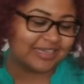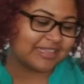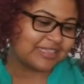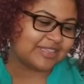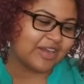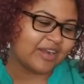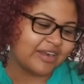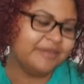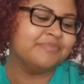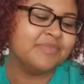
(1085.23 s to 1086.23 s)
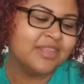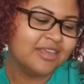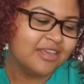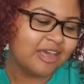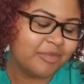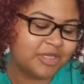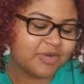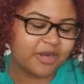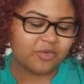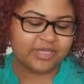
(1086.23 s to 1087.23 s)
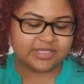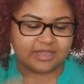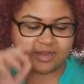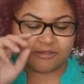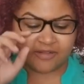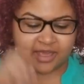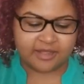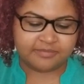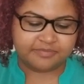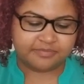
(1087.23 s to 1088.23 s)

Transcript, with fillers: look at the star. I'm going to use Rider Waite to clarify.